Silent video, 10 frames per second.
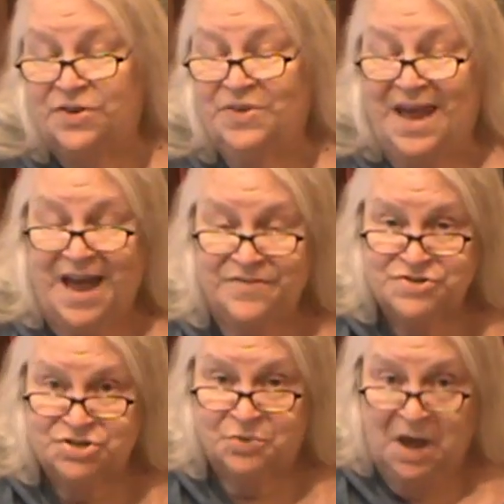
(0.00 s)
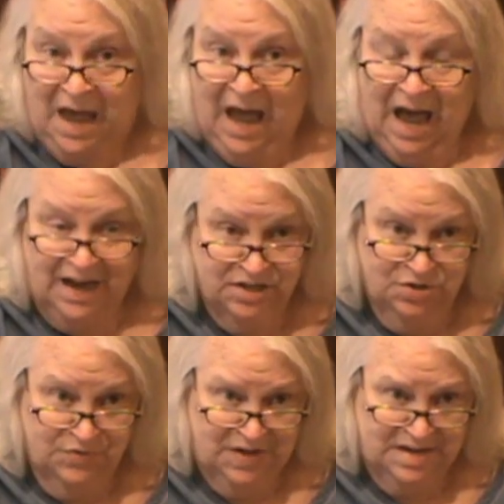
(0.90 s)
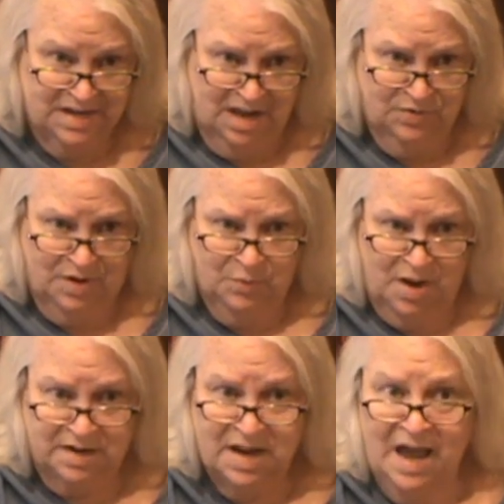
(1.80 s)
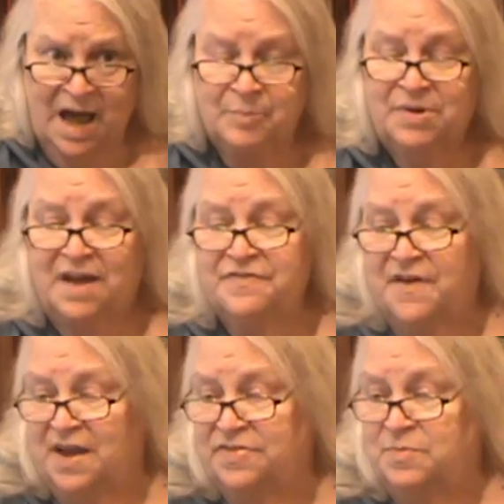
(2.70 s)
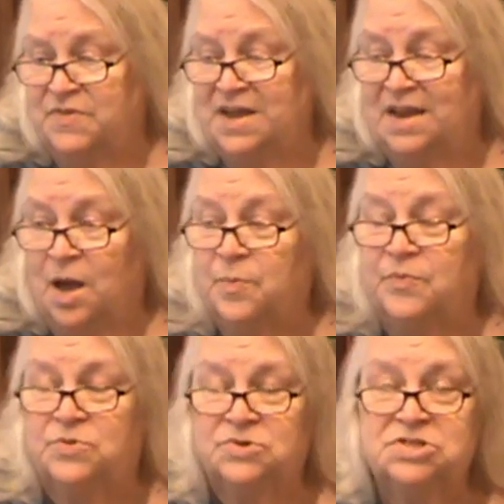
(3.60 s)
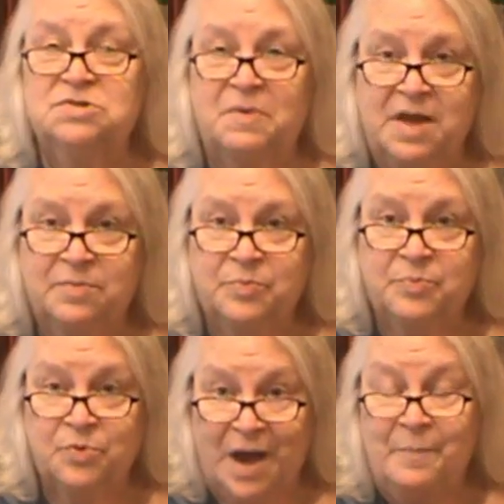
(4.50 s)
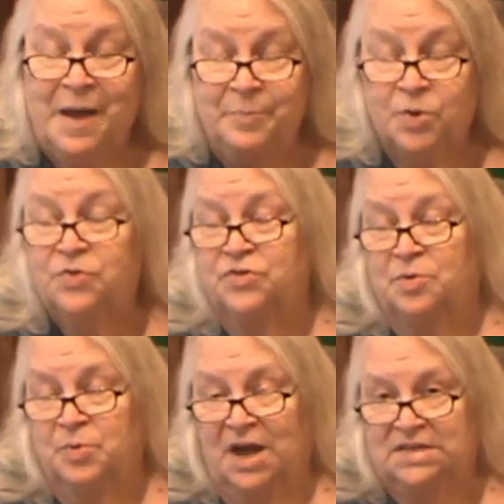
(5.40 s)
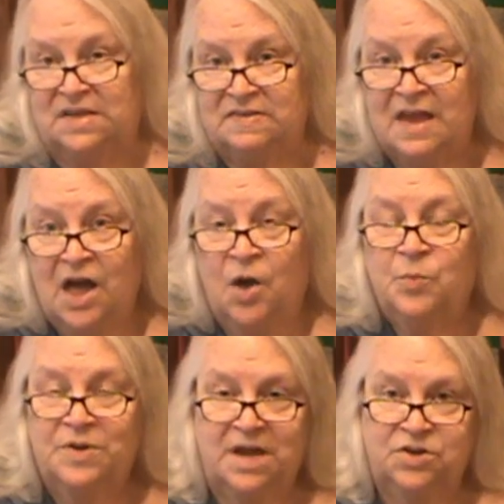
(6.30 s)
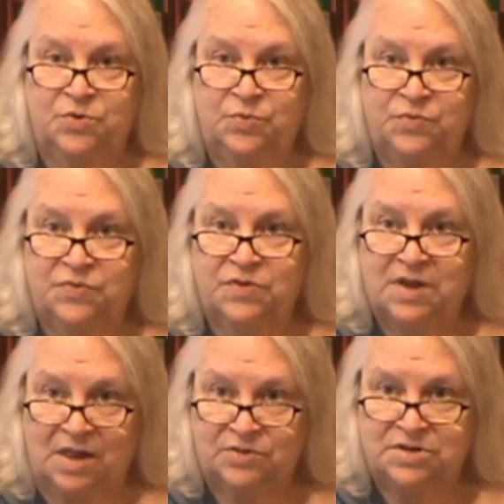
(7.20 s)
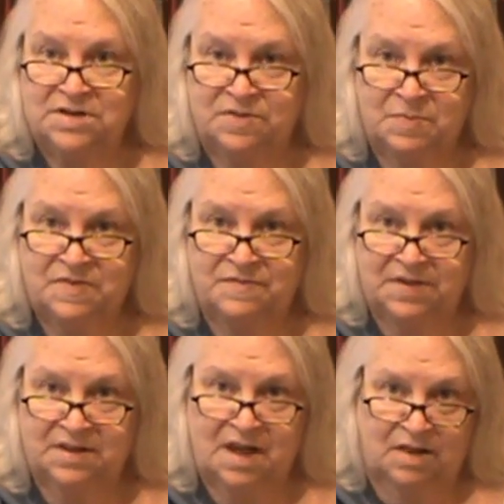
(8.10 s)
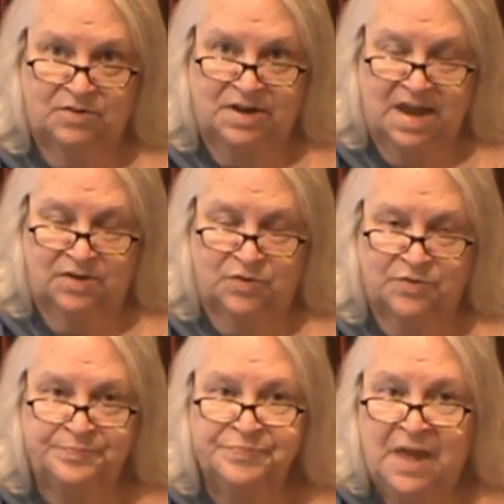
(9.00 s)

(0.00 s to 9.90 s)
I don't have to. I can use any color I want, but I find them it helpful to my my personal practice when I use colored specific color candles.